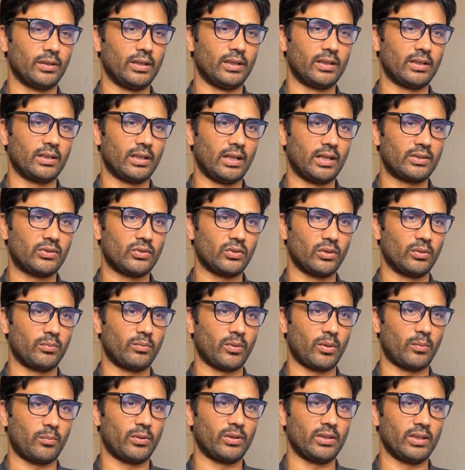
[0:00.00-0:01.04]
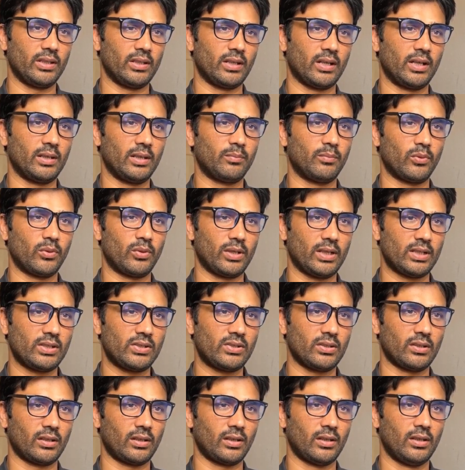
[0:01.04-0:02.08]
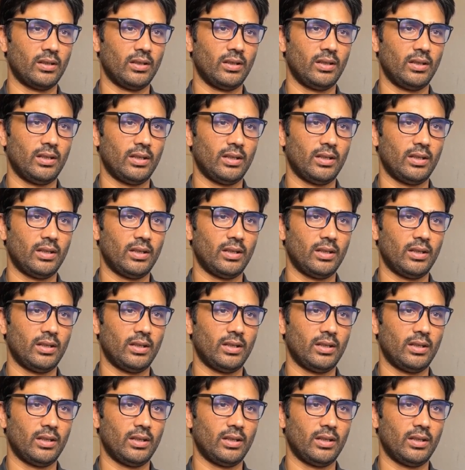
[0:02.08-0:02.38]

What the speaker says: intellectual property right protection,